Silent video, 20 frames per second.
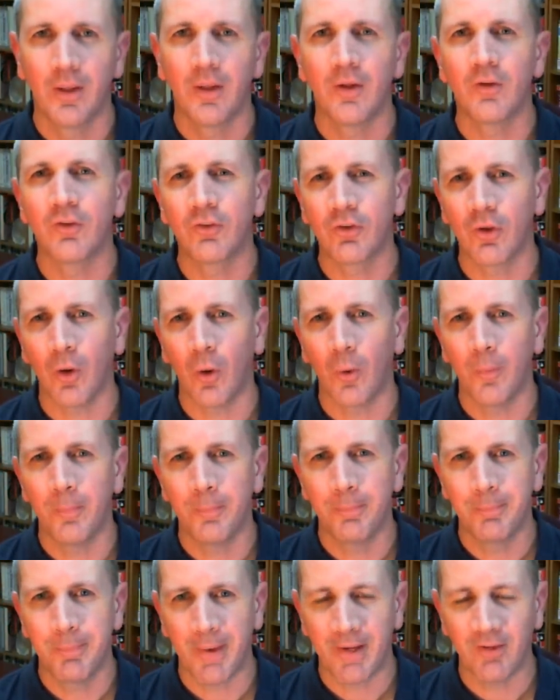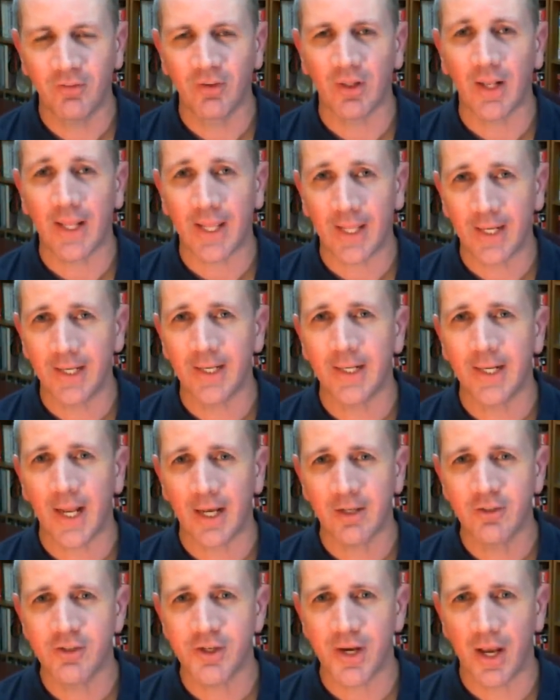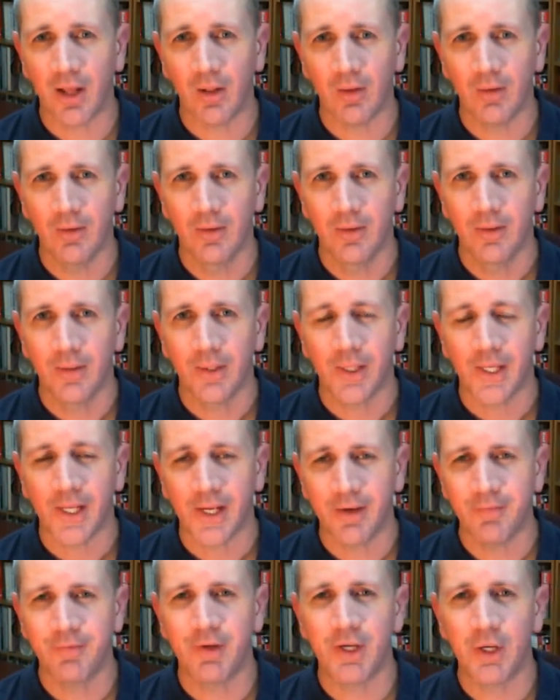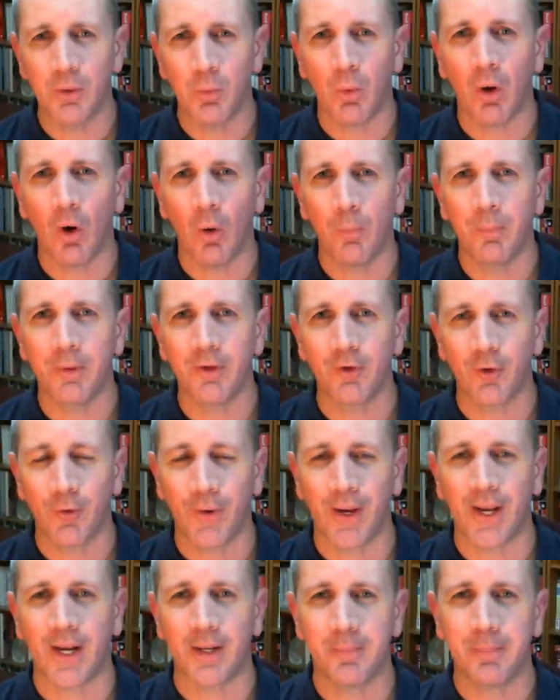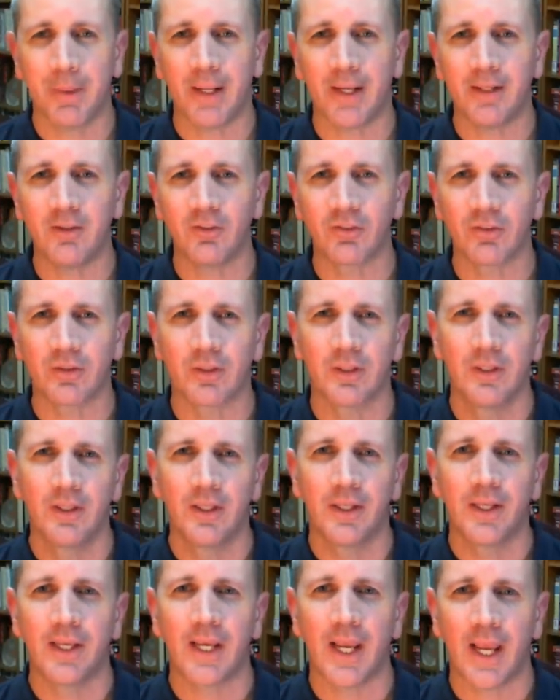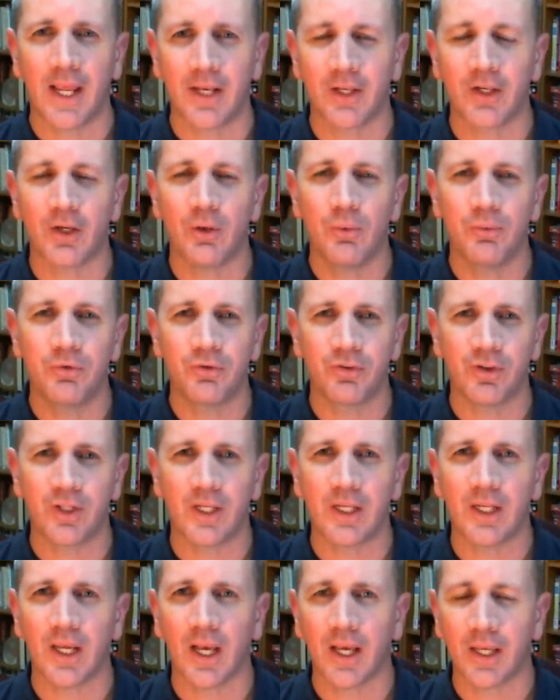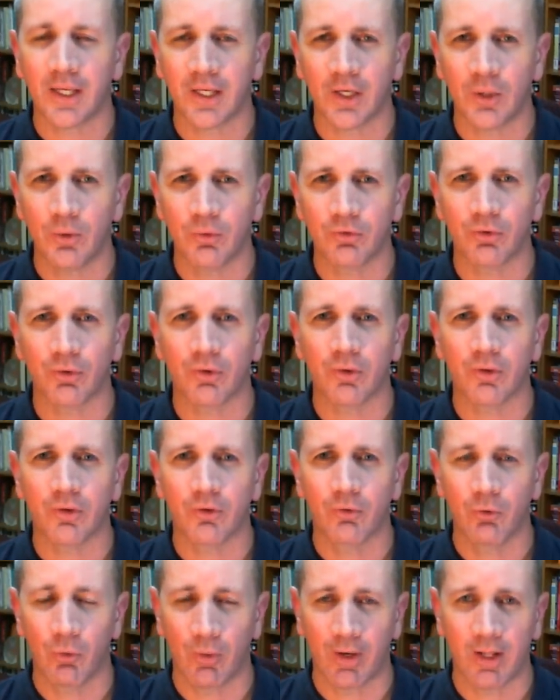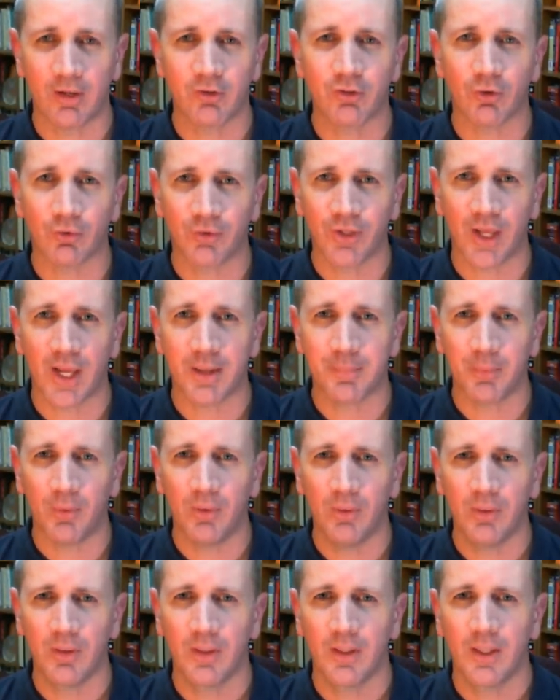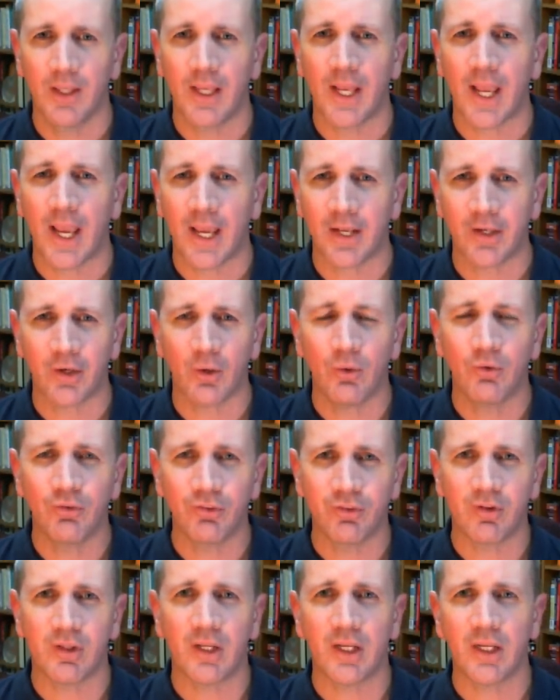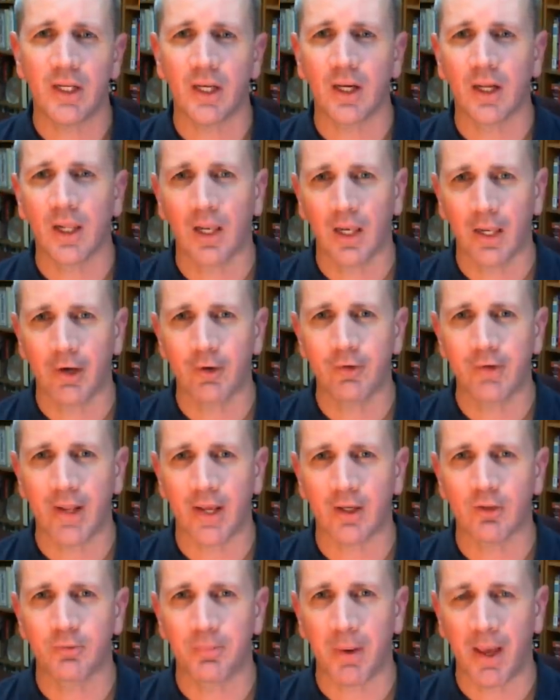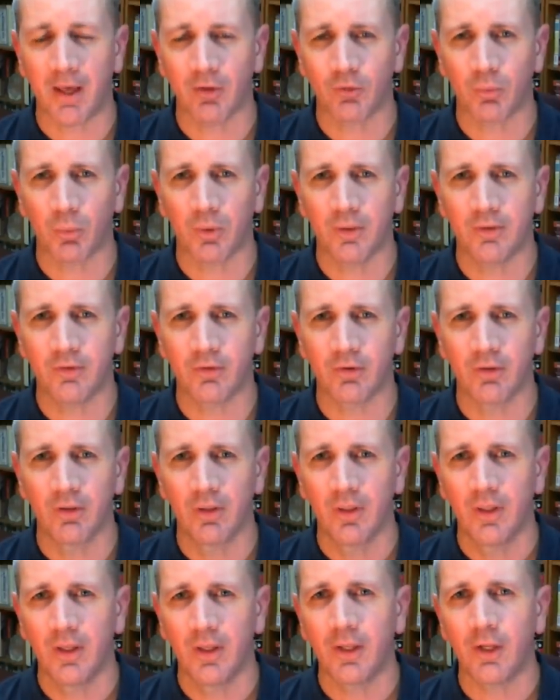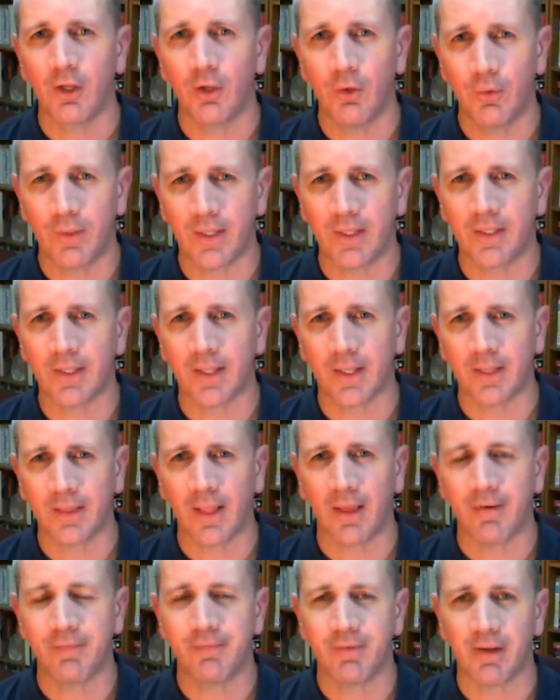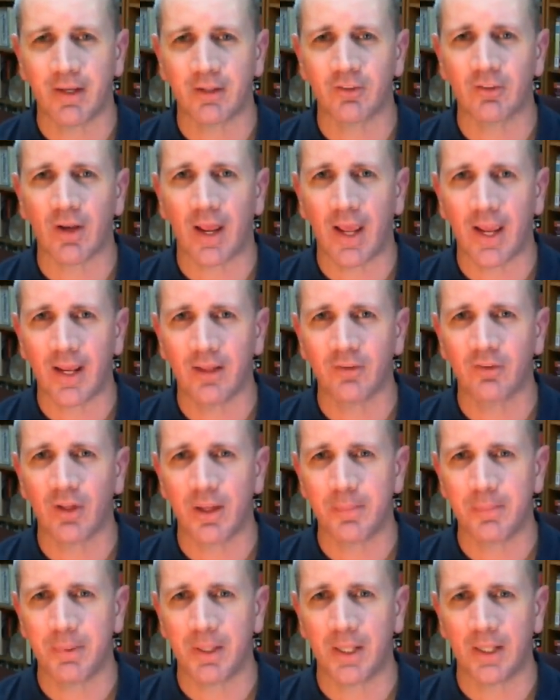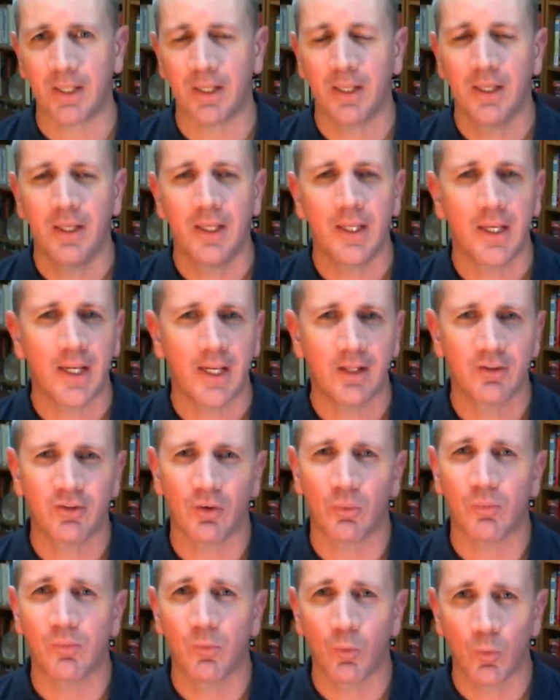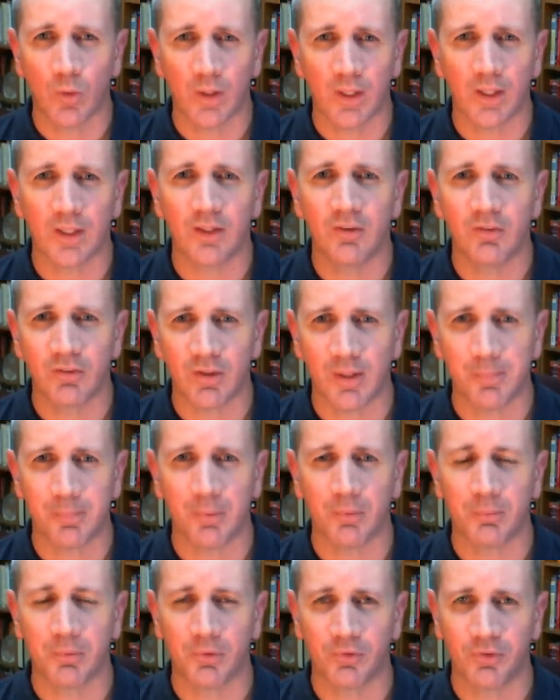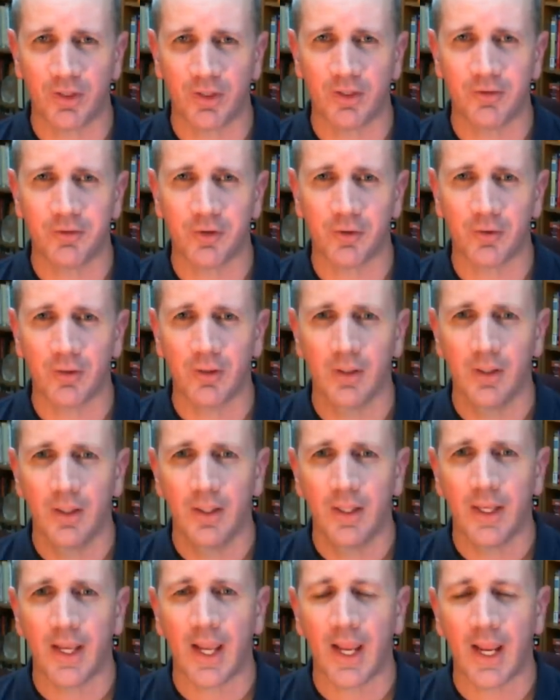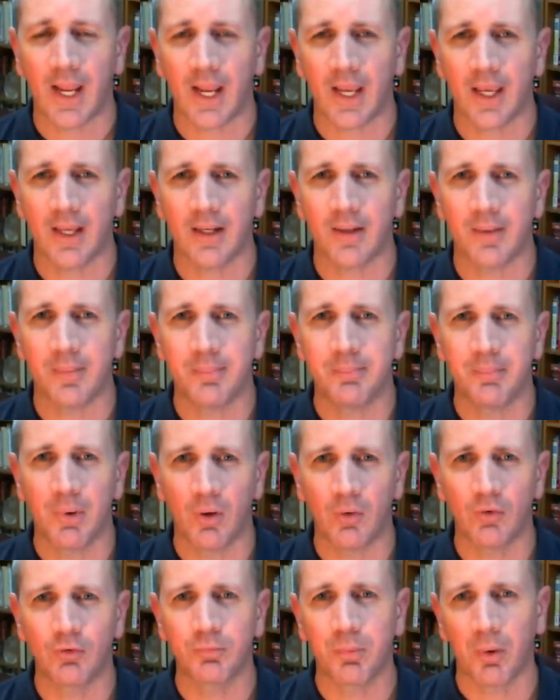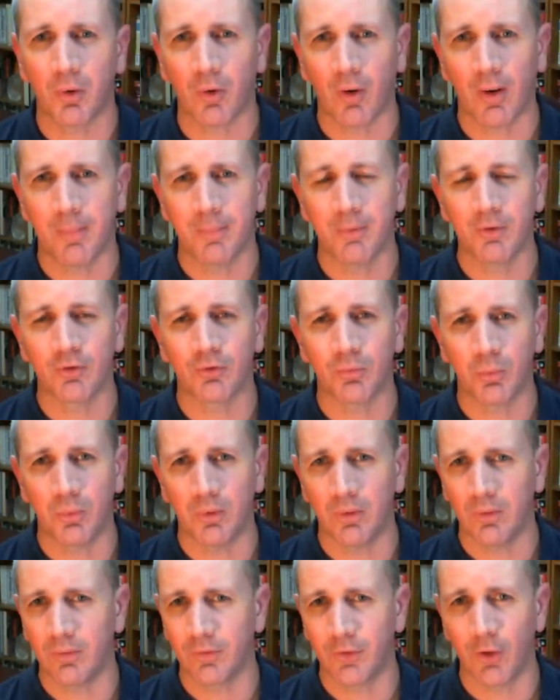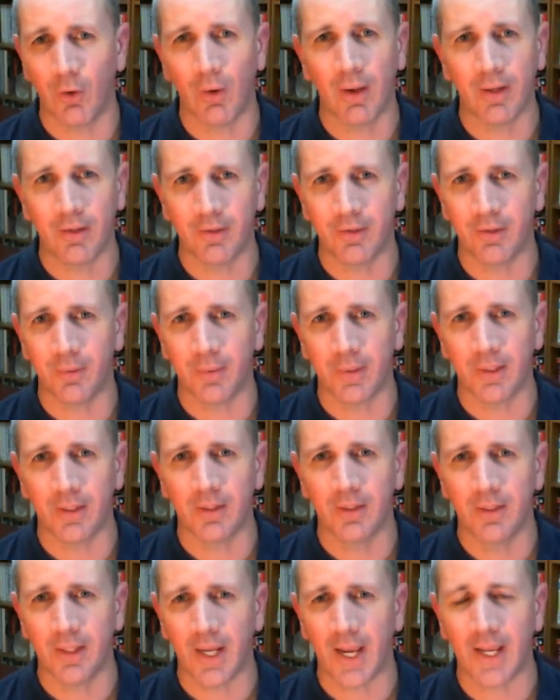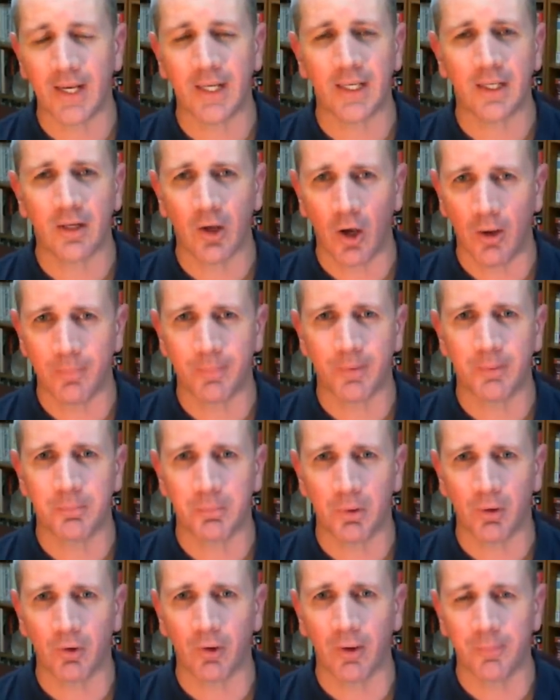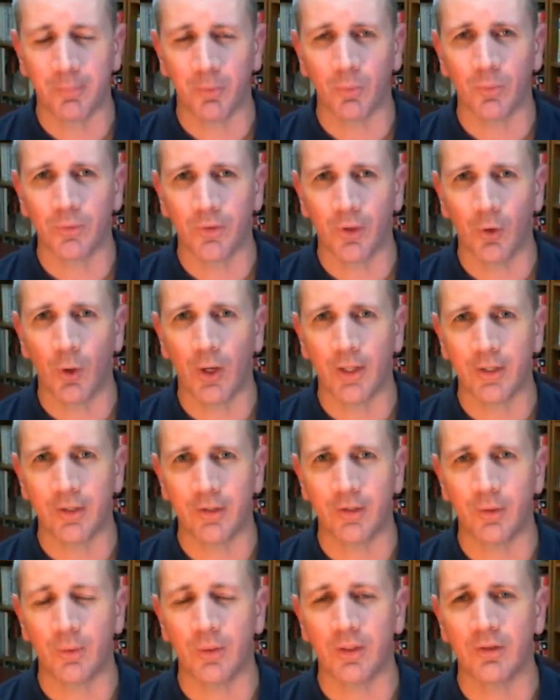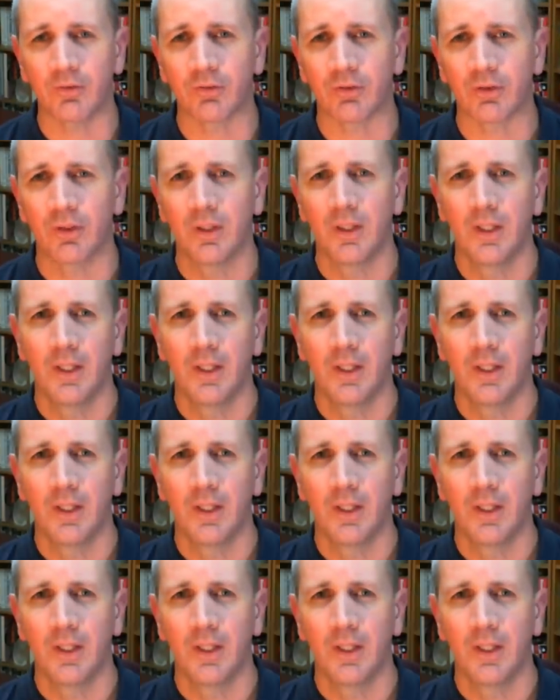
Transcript: So basically, in a nutshell, if you open your database and you see a user credential table and you see clear text passwords, you need to get that fixed ASAP. It's a really simple procedure, and most programmers will know how to do it. Any competent programmer will know how to do this.